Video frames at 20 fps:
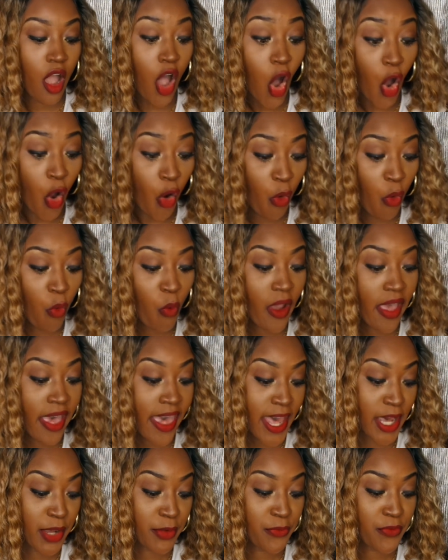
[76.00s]

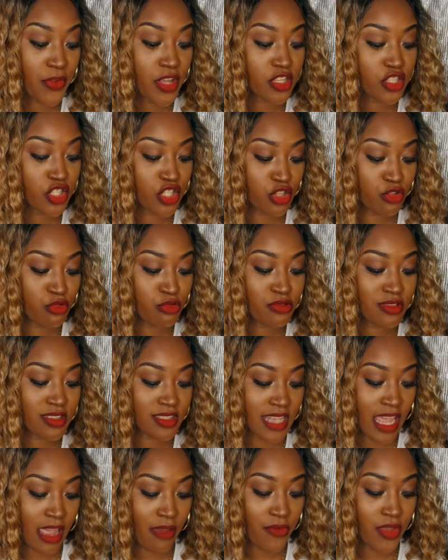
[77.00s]

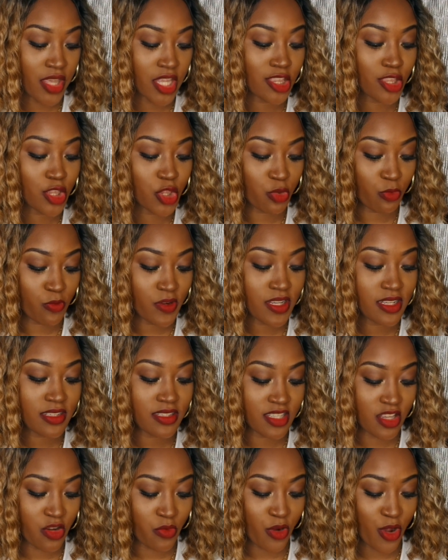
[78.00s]

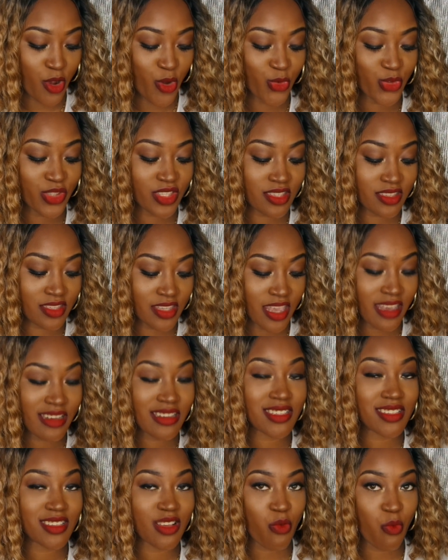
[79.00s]

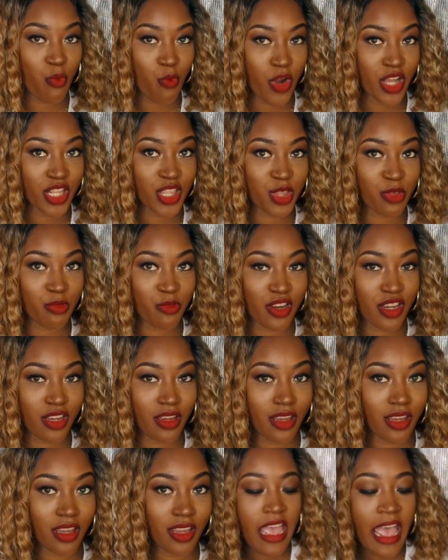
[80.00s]
OF2730613.
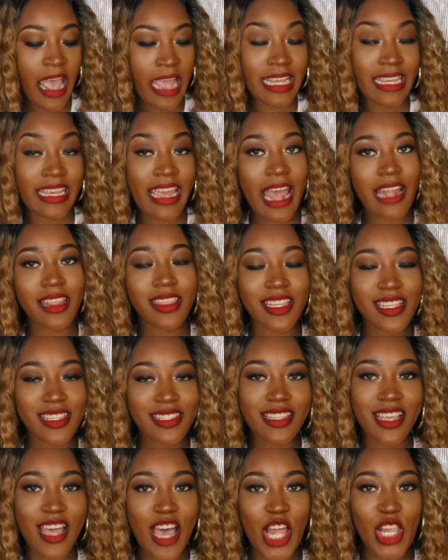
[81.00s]
I got
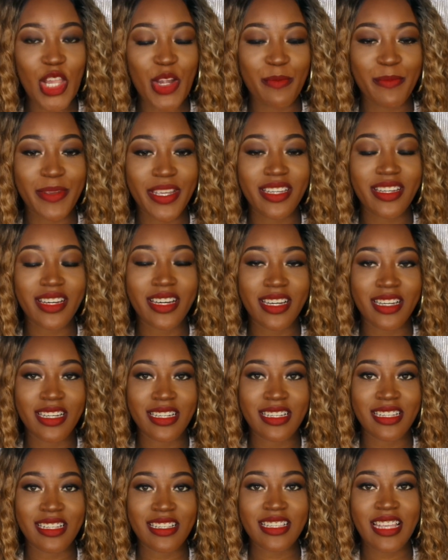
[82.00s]
this color
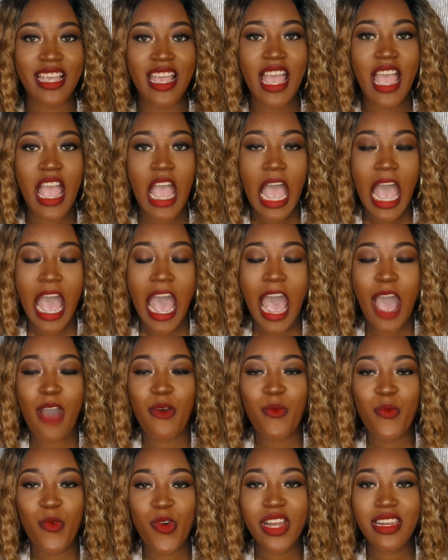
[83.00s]
because
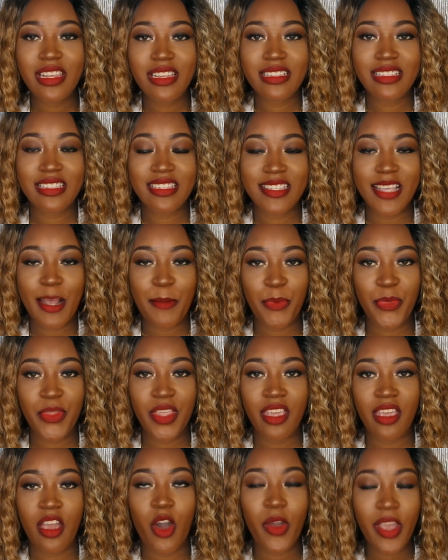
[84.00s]
I wanted
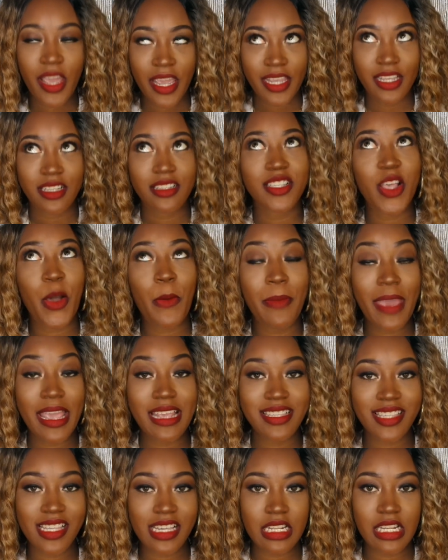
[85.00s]
something. Okay, so
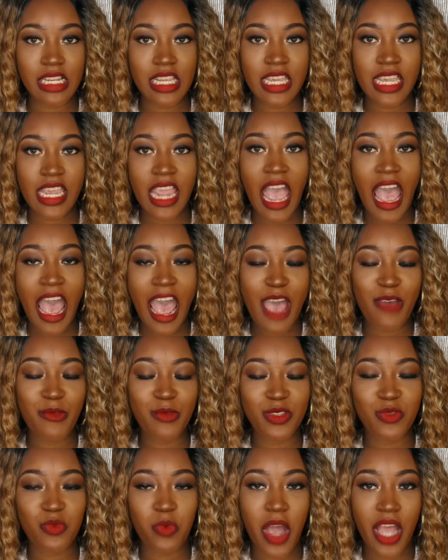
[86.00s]
basically I
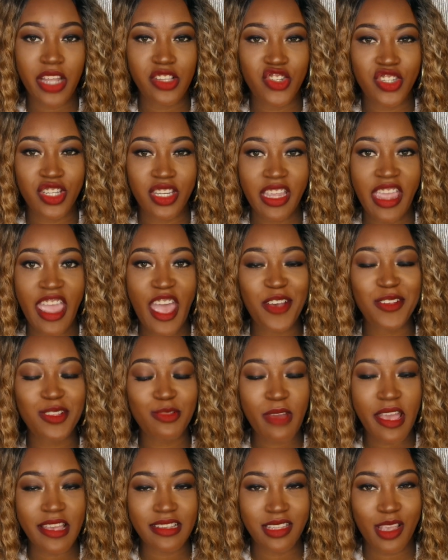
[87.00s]
was watching
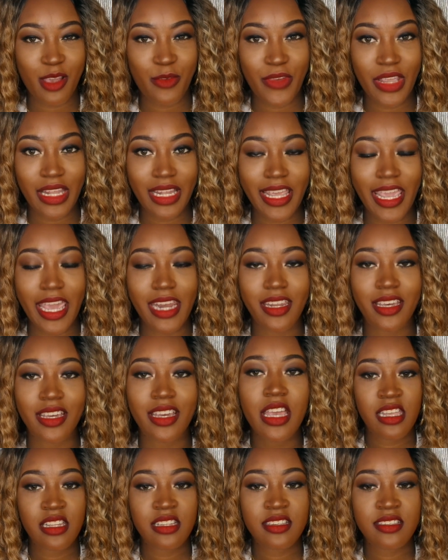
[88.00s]
Housewives of
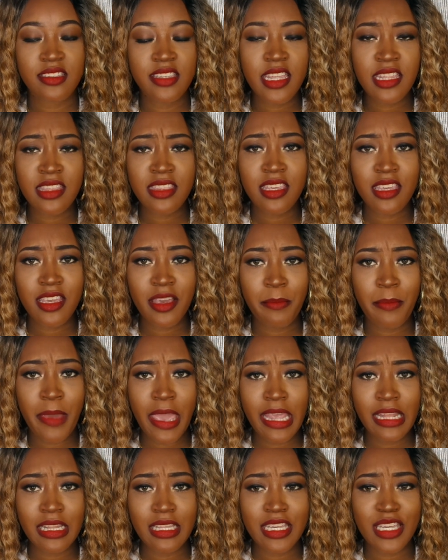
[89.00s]
Atlanta, and Cynthia
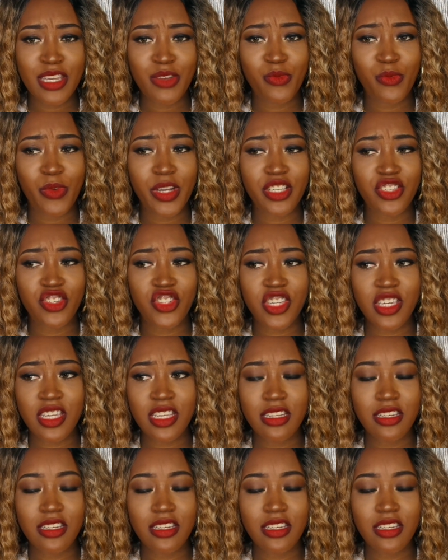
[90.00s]
Bailey, when she